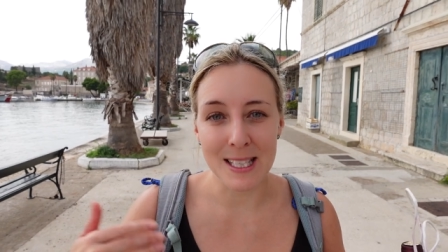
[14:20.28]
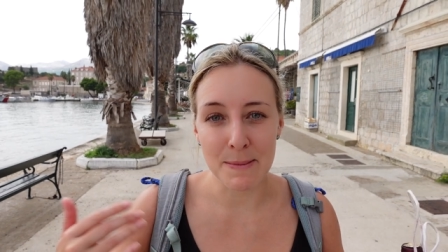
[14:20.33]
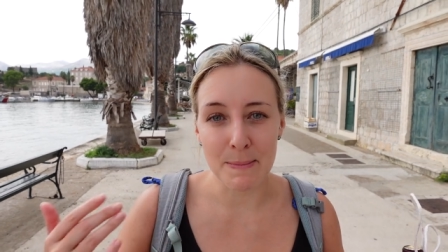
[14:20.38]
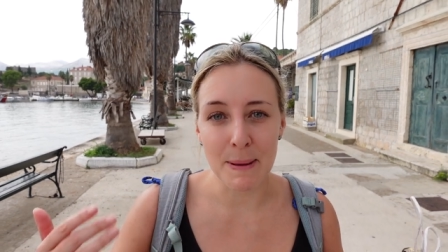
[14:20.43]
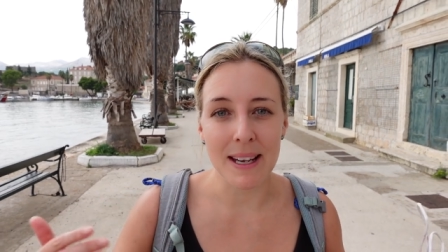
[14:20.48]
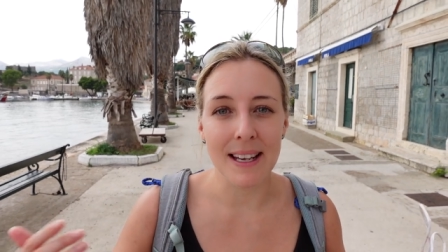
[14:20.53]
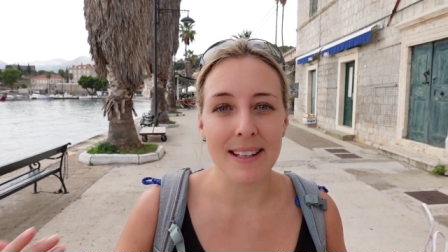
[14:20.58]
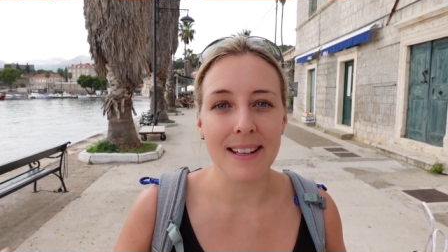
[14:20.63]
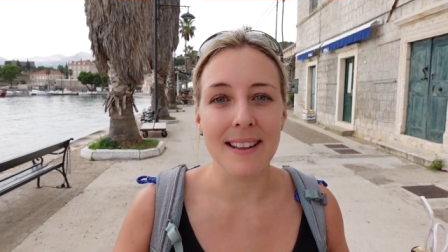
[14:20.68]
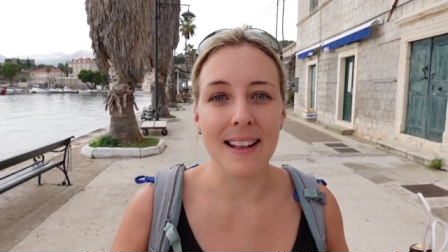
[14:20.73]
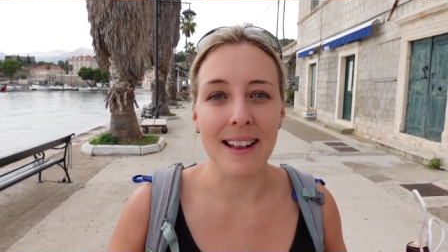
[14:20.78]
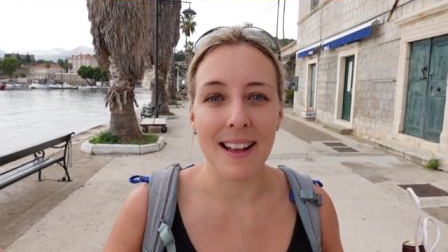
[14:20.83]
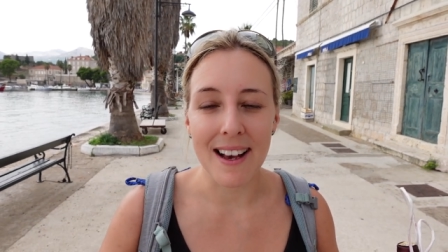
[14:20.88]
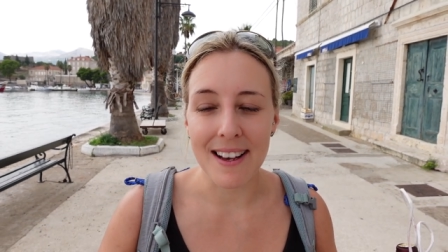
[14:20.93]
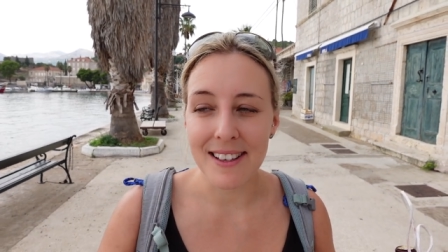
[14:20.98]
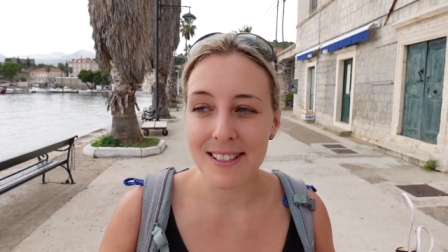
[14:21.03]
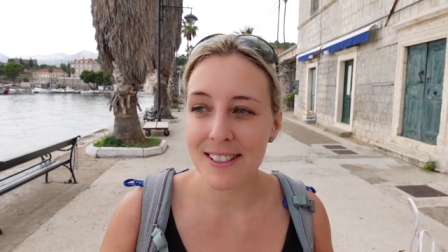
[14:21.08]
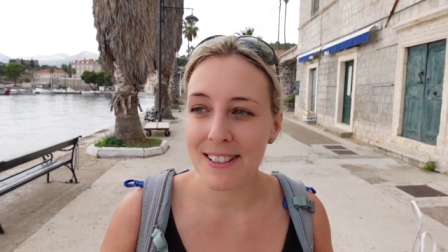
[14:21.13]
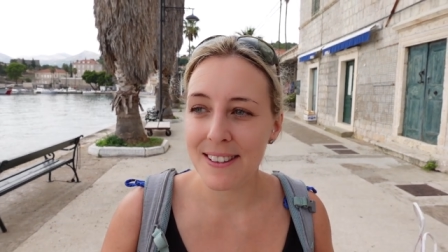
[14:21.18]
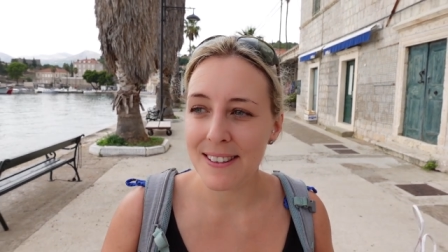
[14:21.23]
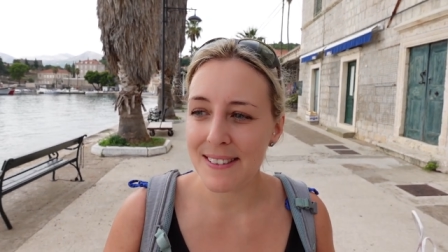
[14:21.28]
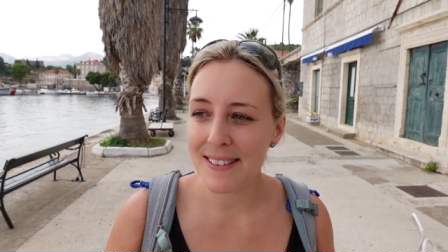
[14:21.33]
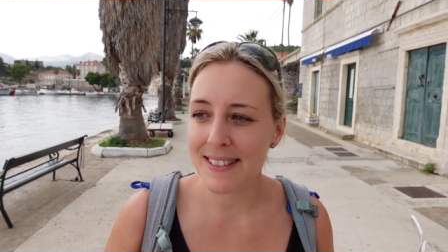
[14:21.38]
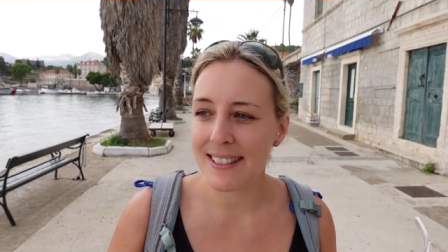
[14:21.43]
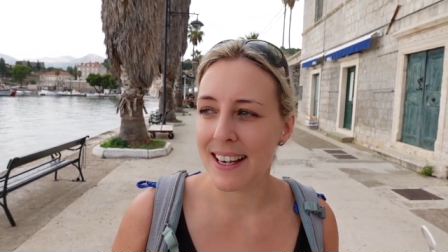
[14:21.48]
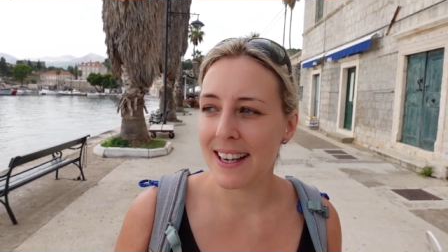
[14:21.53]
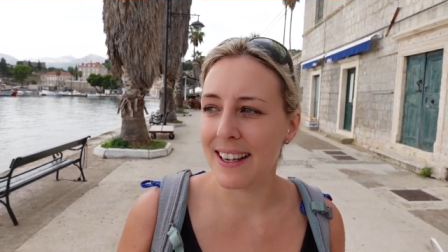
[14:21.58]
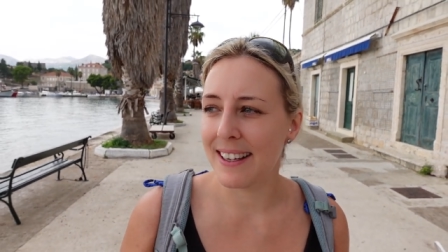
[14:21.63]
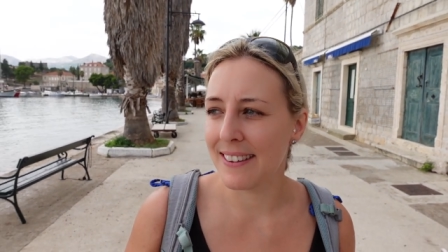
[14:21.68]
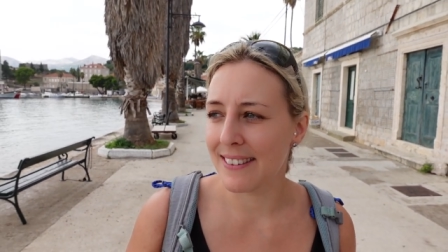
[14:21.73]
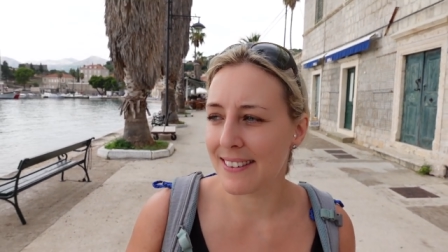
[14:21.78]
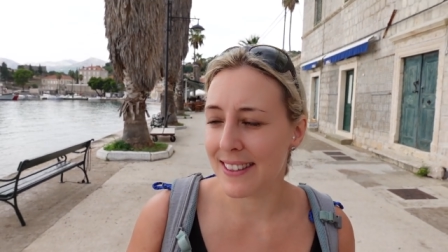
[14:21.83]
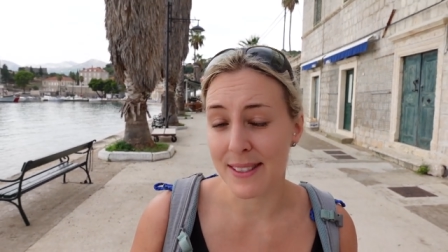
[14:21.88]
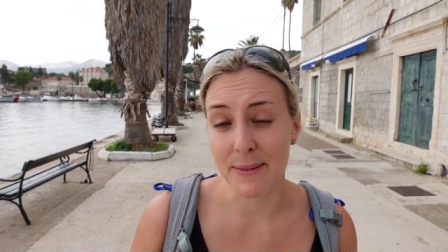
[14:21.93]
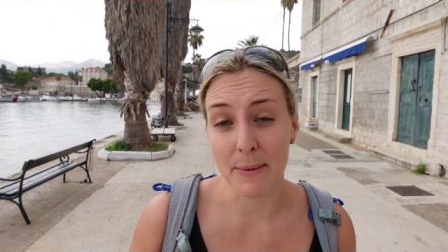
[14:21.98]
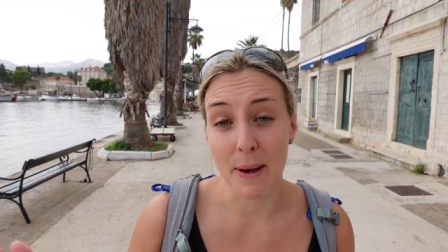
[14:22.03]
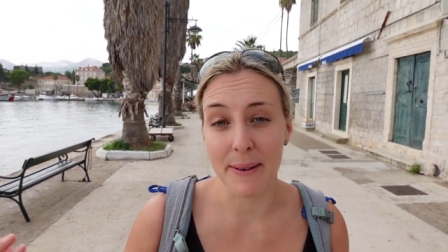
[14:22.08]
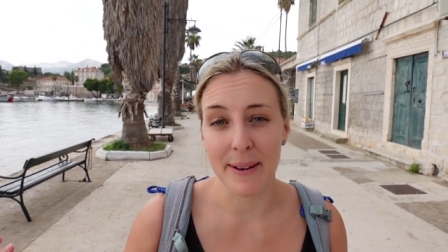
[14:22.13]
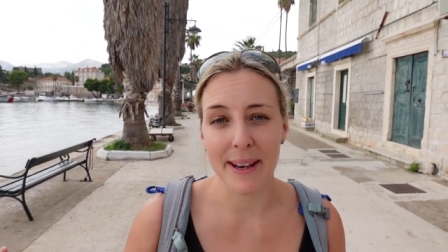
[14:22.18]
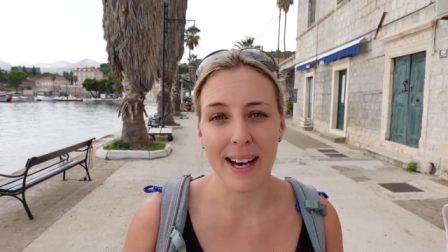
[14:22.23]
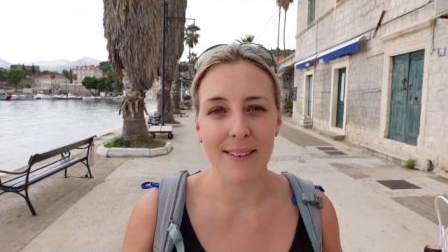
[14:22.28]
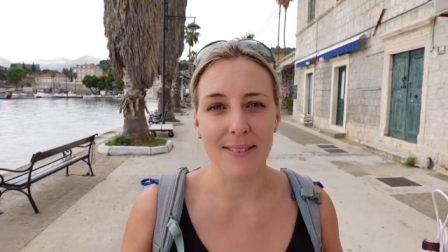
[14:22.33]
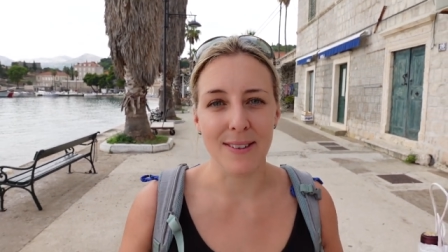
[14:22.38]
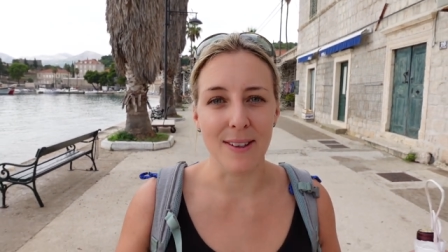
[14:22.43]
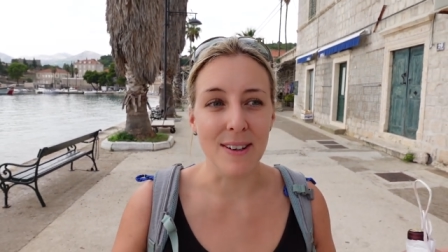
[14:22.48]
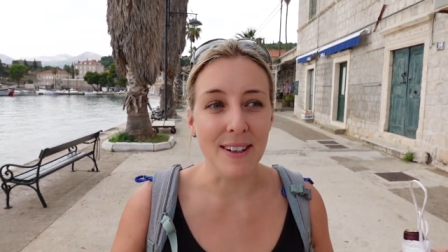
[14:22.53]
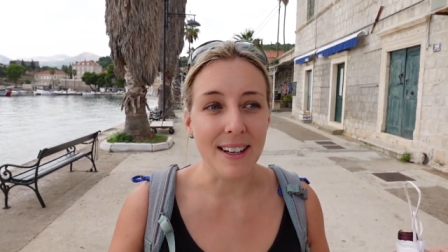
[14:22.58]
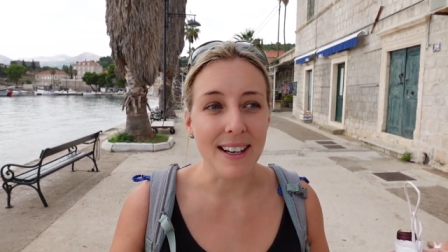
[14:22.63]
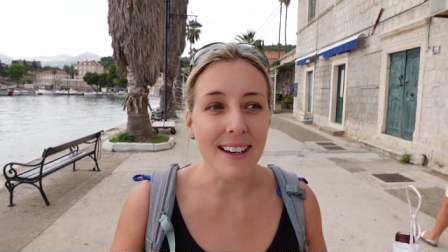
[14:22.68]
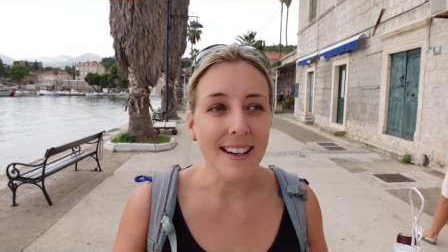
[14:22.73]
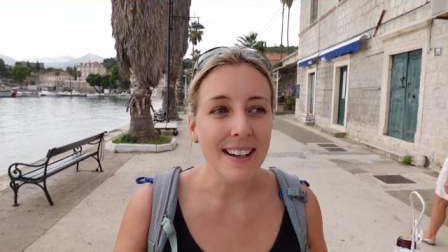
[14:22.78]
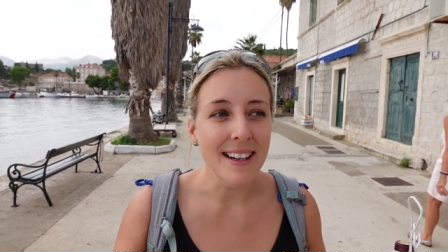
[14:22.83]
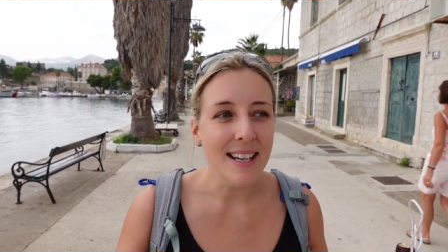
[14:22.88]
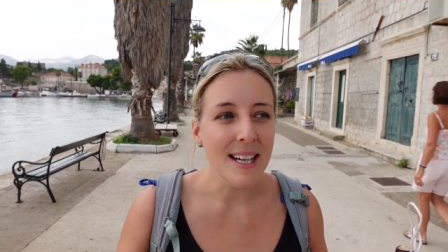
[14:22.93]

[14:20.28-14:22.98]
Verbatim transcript: is bigger than the last two, so that's why we have longer.